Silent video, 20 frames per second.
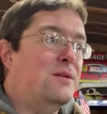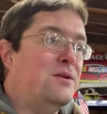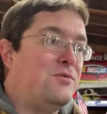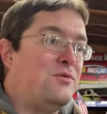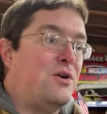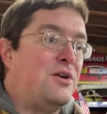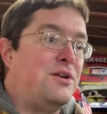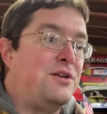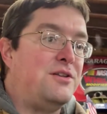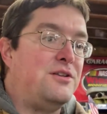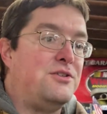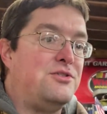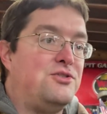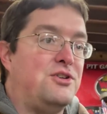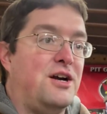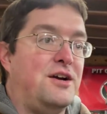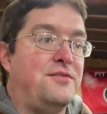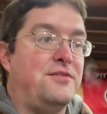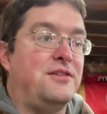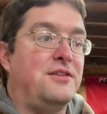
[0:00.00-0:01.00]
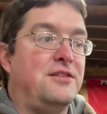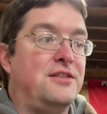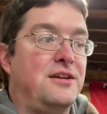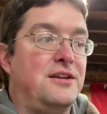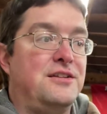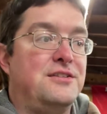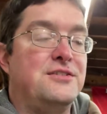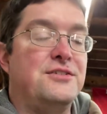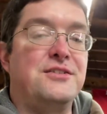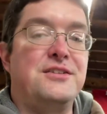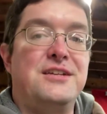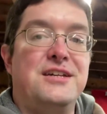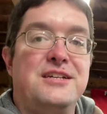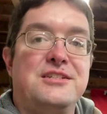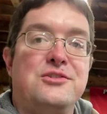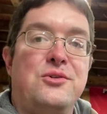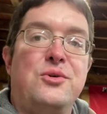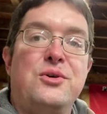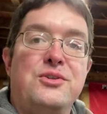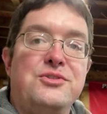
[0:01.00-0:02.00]
running and driving the thing until the
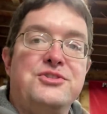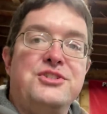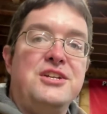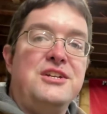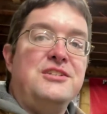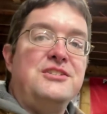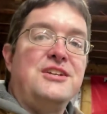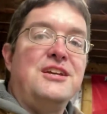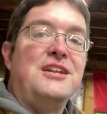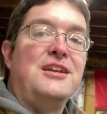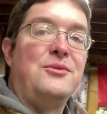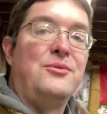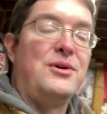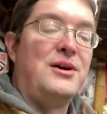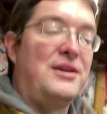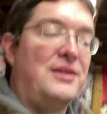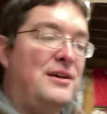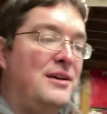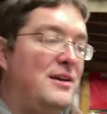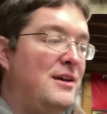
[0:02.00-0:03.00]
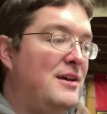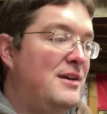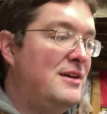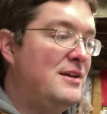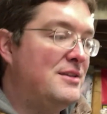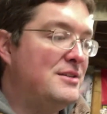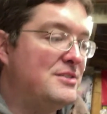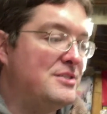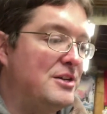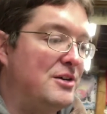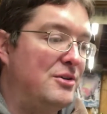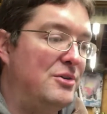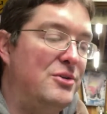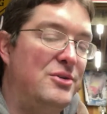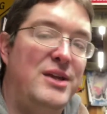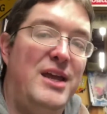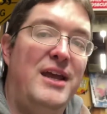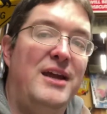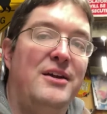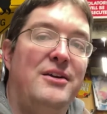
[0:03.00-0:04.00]
next oil change anyway. So who
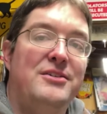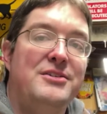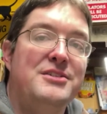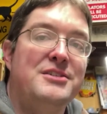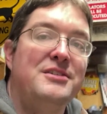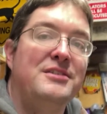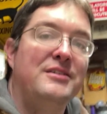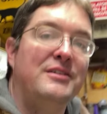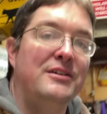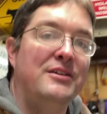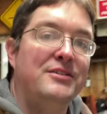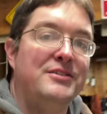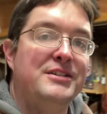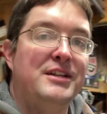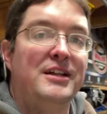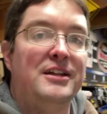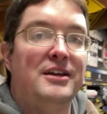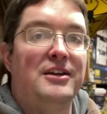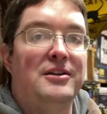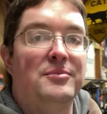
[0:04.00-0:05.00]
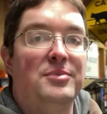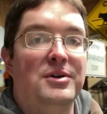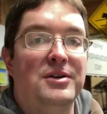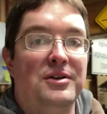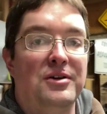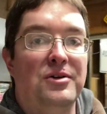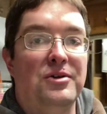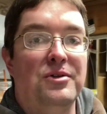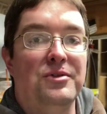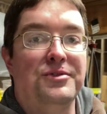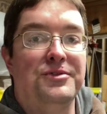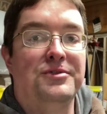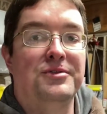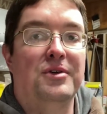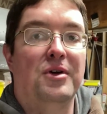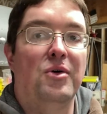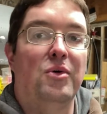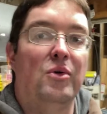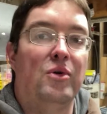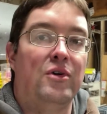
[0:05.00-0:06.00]
cares? You know, it's not like you're putting a whole
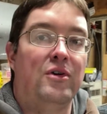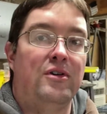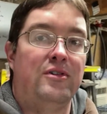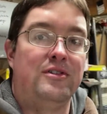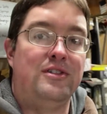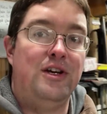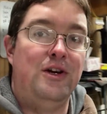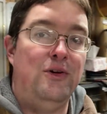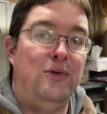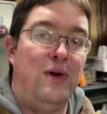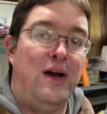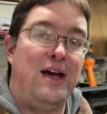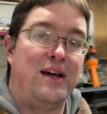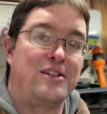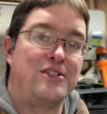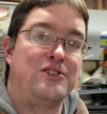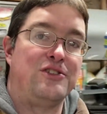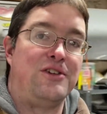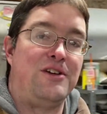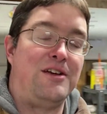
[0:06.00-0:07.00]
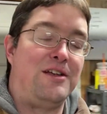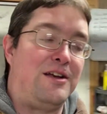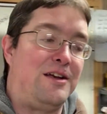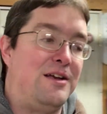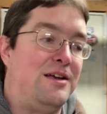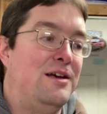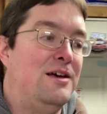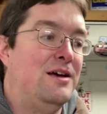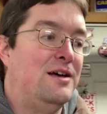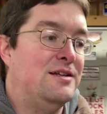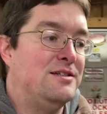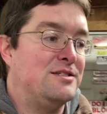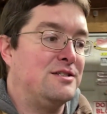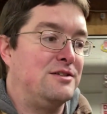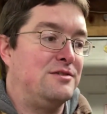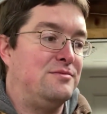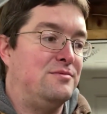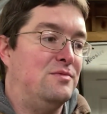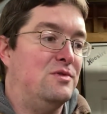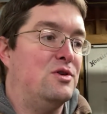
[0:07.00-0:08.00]
quart or two extra in it. It's
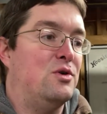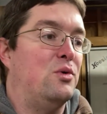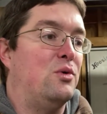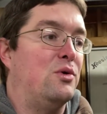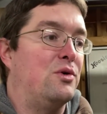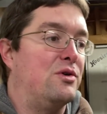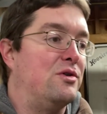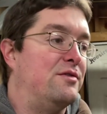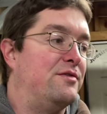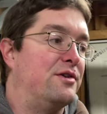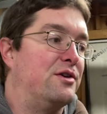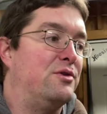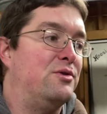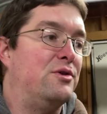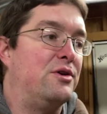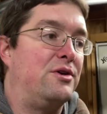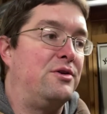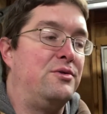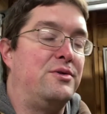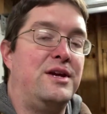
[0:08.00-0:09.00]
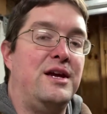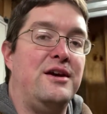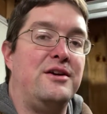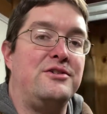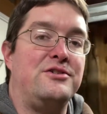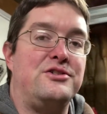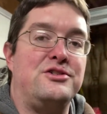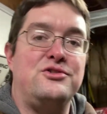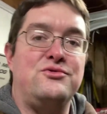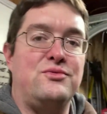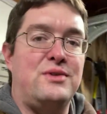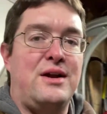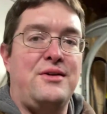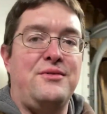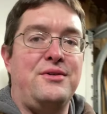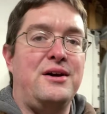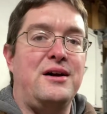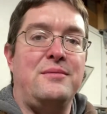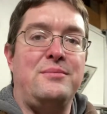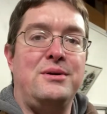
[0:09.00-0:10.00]
a quarter of a quart. Who cares? Just
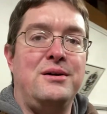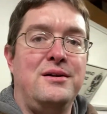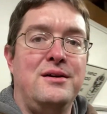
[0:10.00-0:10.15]
round up.